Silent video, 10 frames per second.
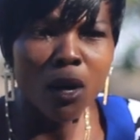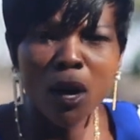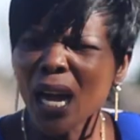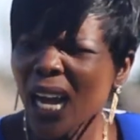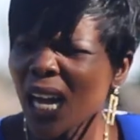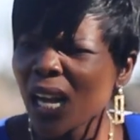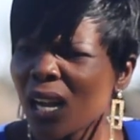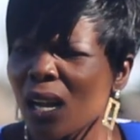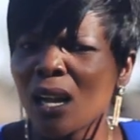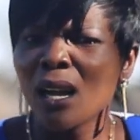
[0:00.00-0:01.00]

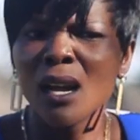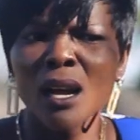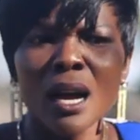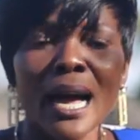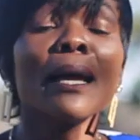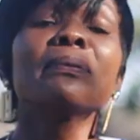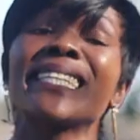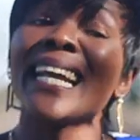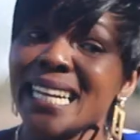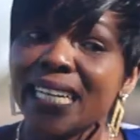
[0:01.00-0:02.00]
I'm telling
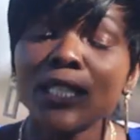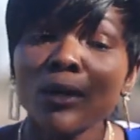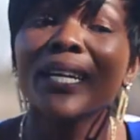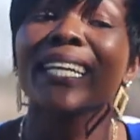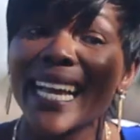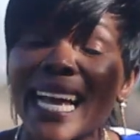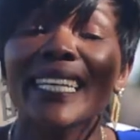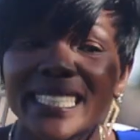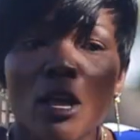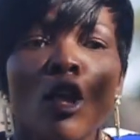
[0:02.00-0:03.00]
you
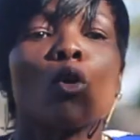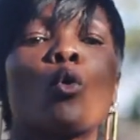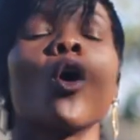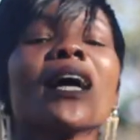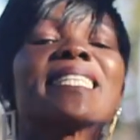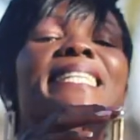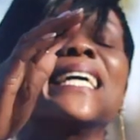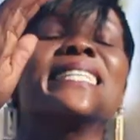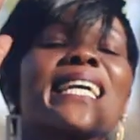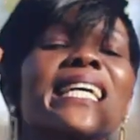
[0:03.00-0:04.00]
reality. God can
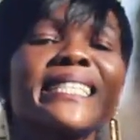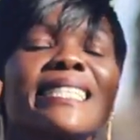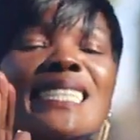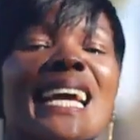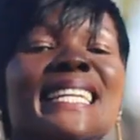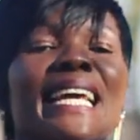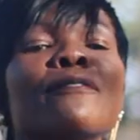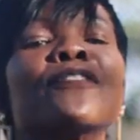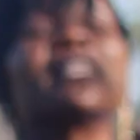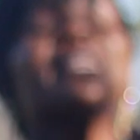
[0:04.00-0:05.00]
just turn
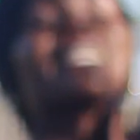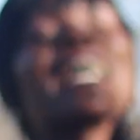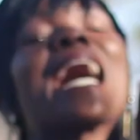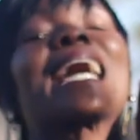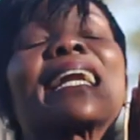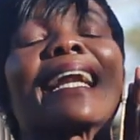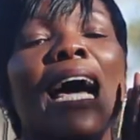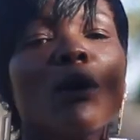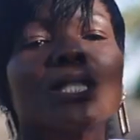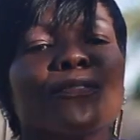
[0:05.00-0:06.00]
everything
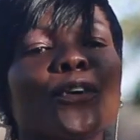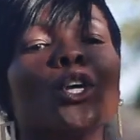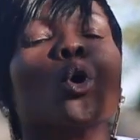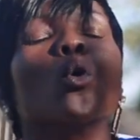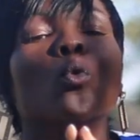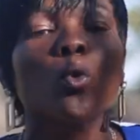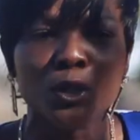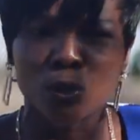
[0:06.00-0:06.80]
around for your good.